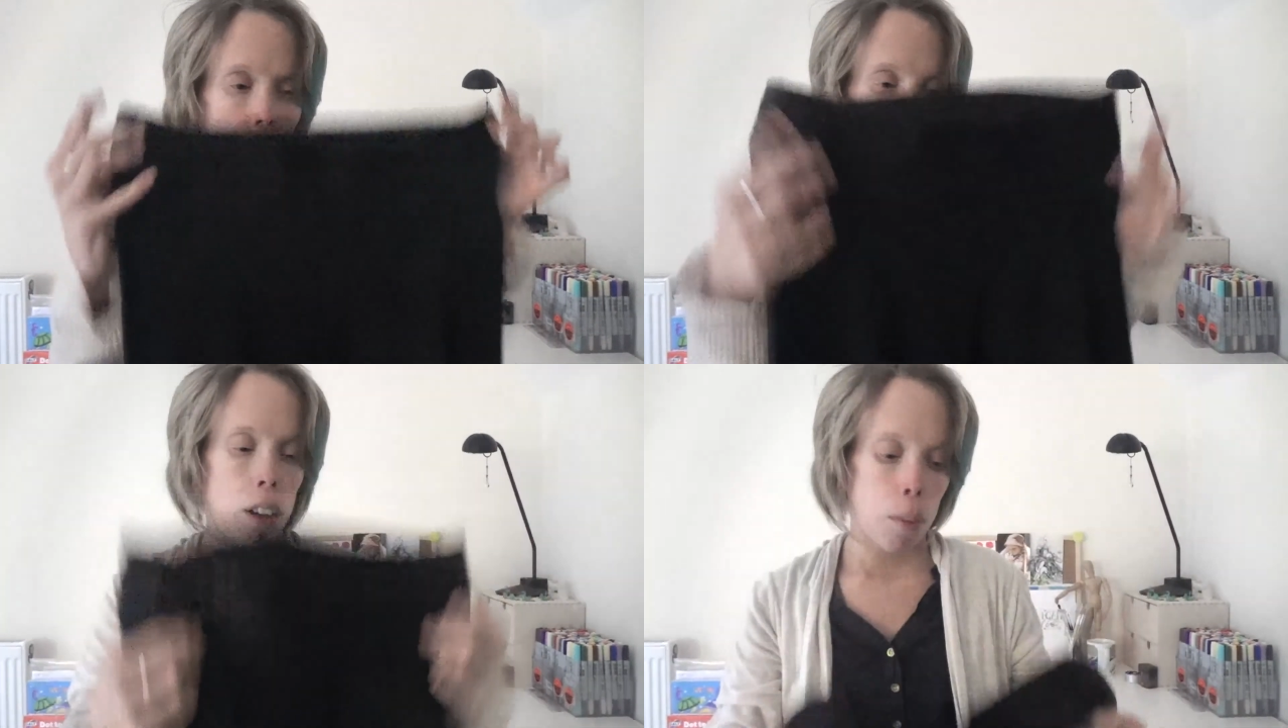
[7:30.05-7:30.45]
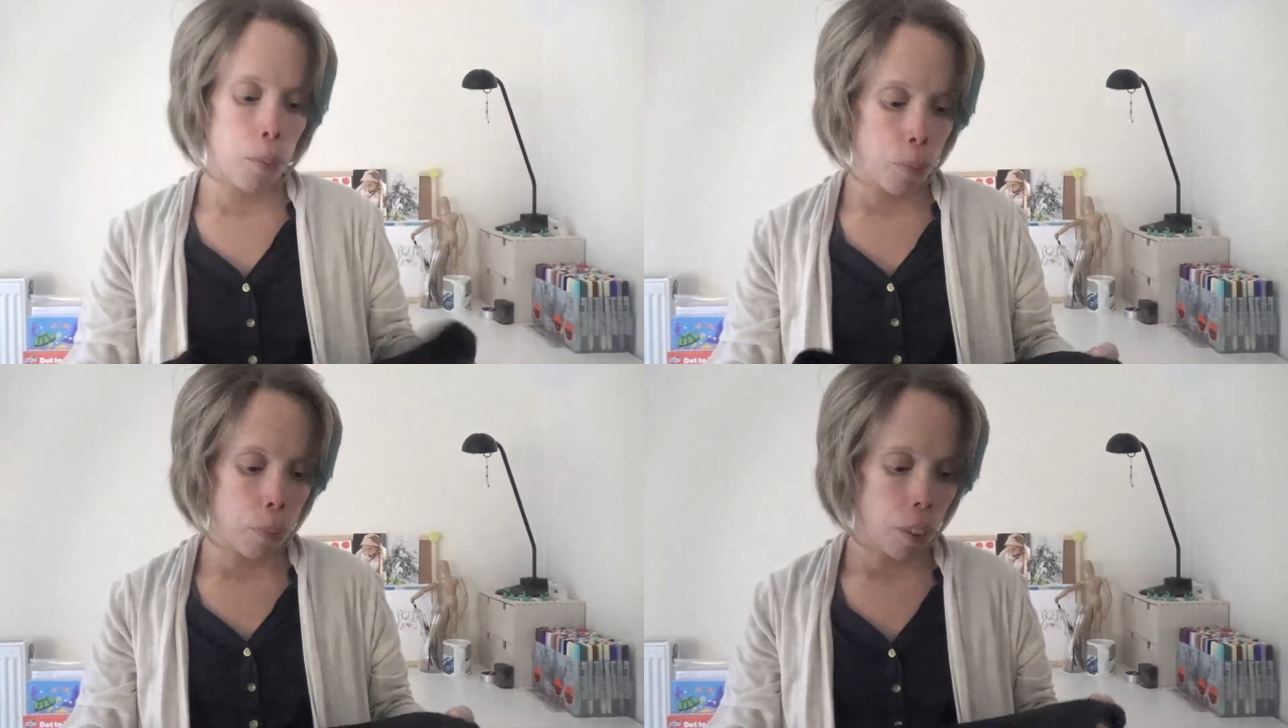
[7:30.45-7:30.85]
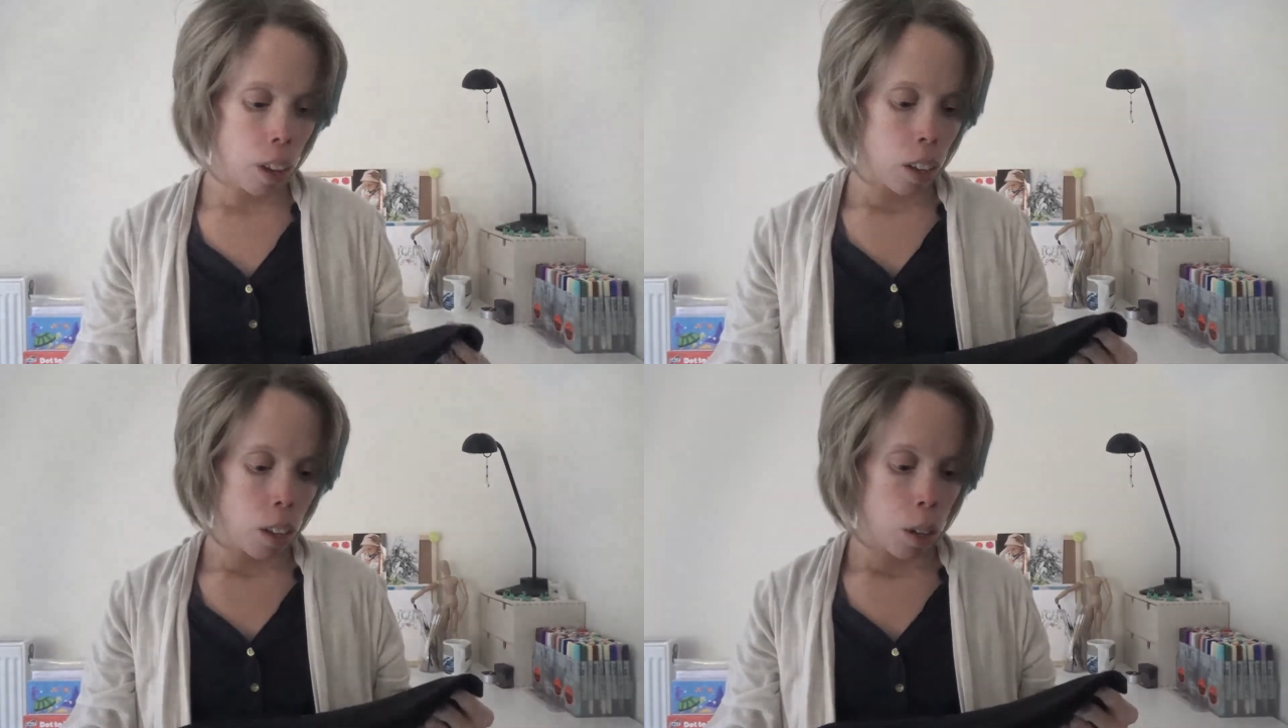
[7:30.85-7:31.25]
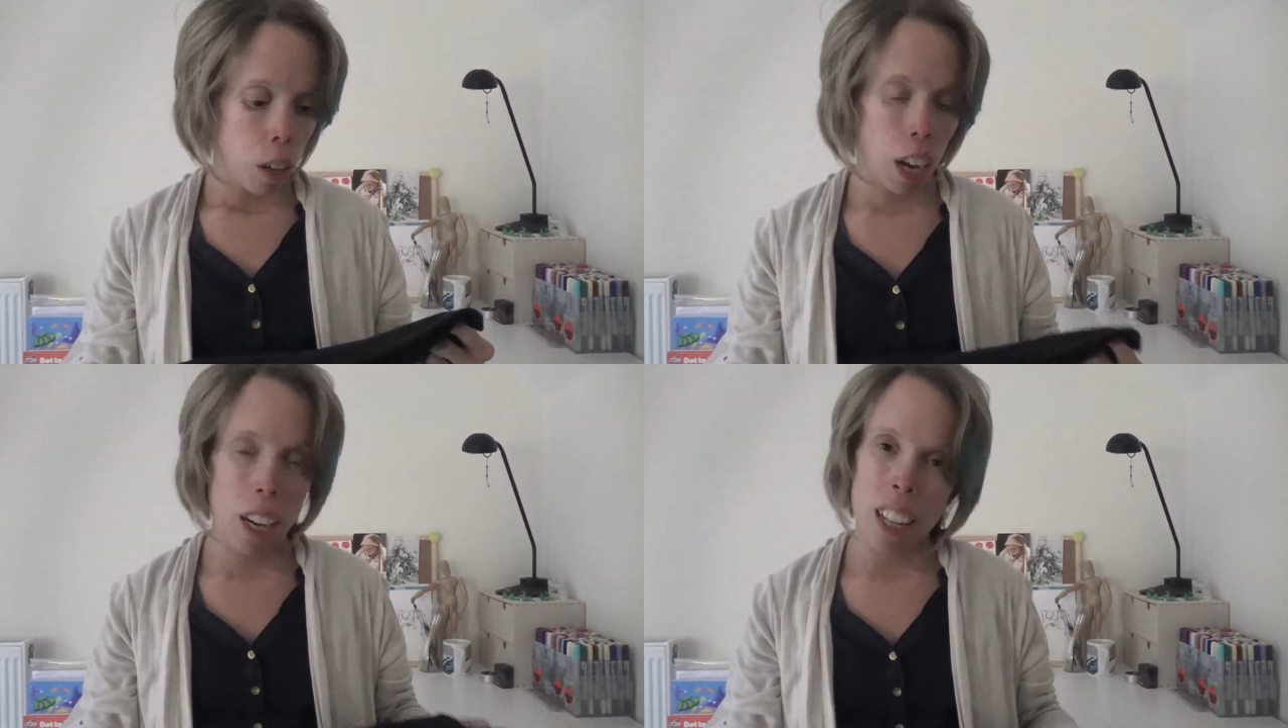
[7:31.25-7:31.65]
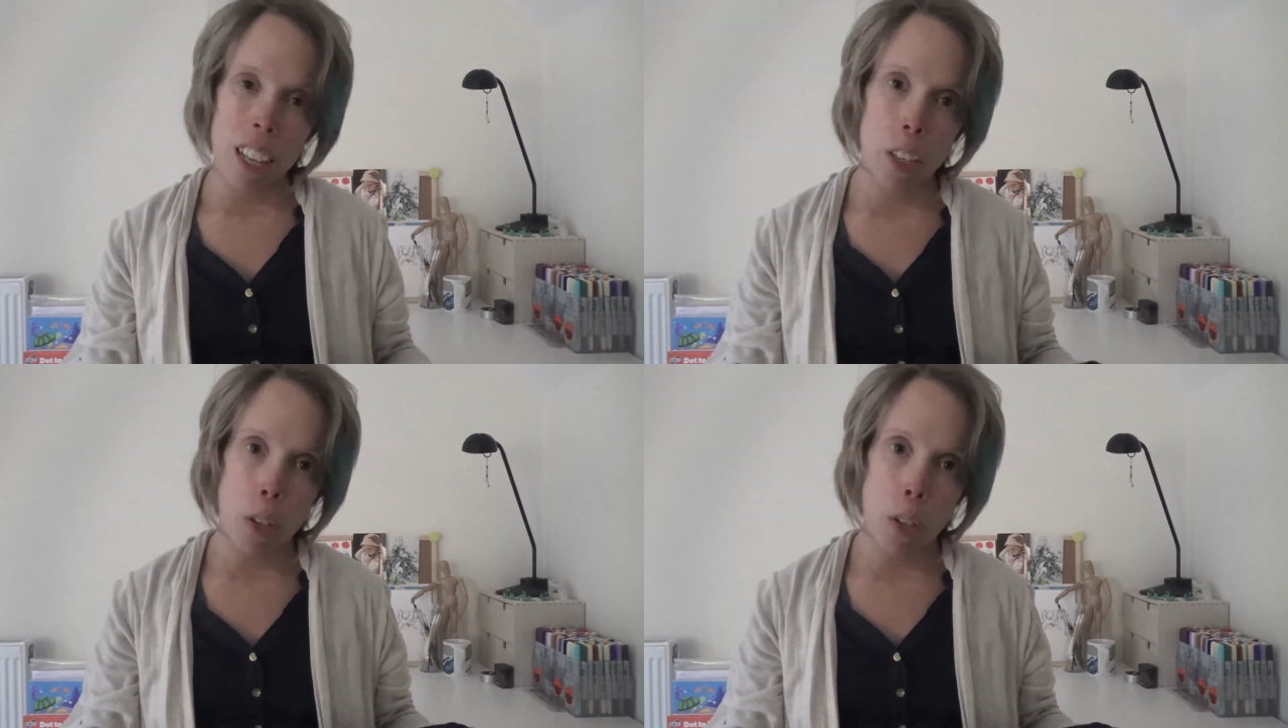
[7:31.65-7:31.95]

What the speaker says: kind of like a